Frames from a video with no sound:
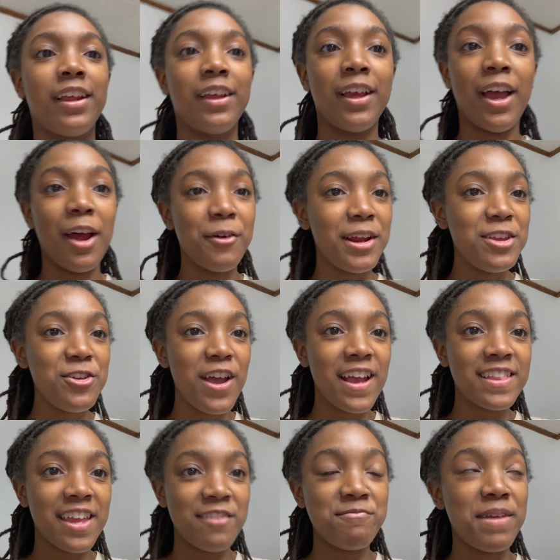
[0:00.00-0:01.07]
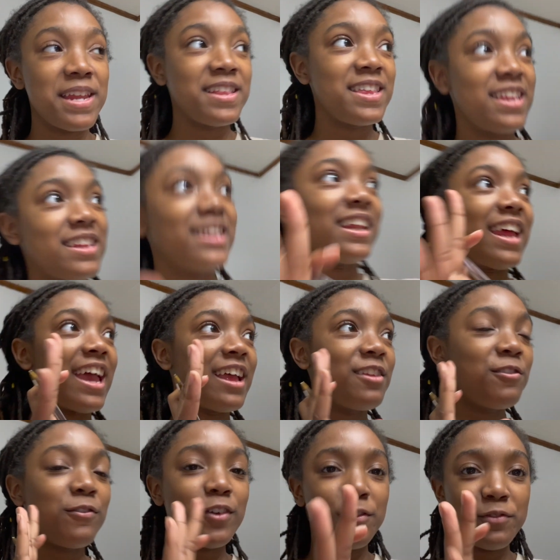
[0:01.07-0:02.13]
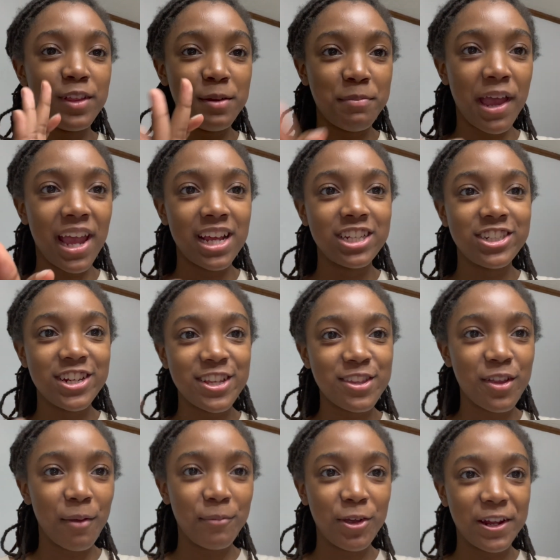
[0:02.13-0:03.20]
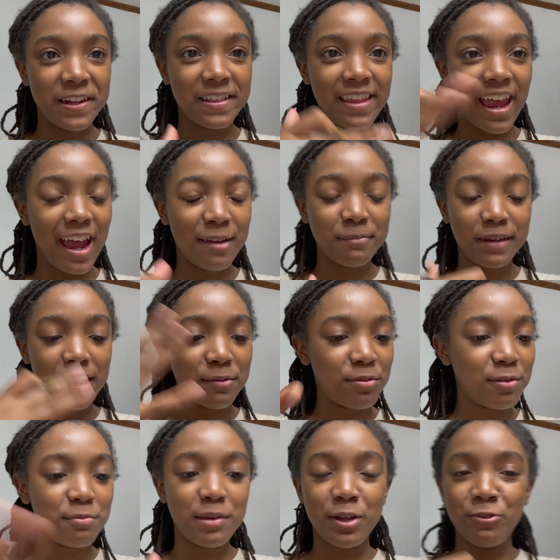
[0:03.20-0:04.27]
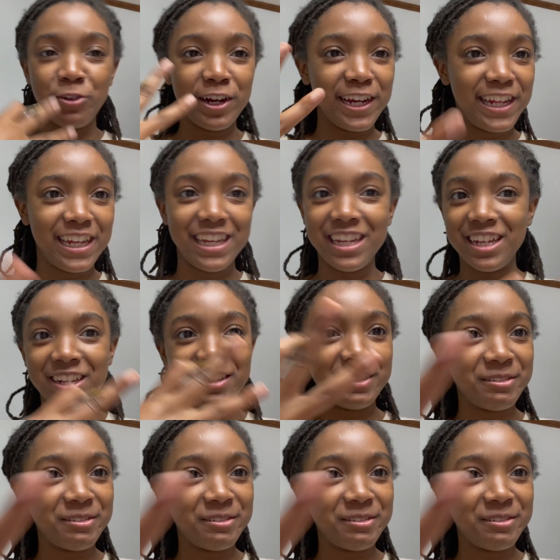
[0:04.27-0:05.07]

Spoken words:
Alright, you guys, I've made it to the last 50 pages, so I'm gonna time-lapse me reading it.